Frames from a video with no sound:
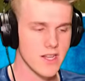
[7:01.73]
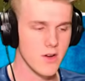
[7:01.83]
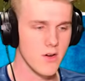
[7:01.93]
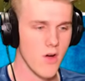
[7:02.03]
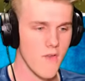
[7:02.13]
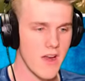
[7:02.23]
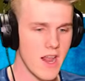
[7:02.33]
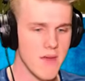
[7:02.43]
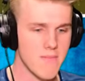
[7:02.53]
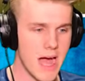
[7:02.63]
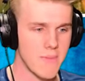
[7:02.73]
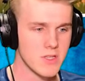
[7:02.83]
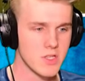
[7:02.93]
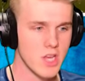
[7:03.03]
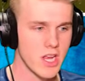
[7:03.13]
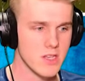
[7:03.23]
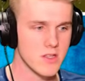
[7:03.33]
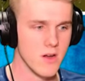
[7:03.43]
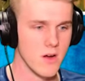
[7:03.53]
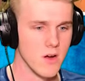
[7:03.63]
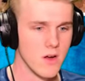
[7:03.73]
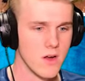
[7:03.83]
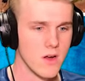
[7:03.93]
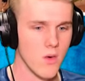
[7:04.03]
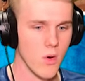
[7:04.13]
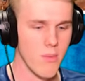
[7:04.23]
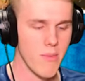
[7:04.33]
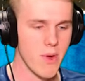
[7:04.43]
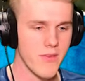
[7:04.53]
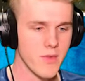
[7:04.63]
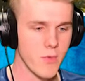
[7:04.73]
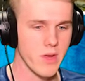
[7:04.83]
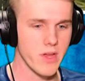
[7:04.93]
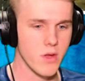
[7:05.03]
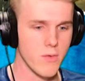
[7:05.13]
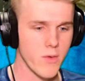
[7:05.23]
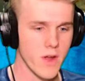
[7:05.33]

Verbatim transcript: I don't know if any of the map has changed though. Or maybe we have to requeue for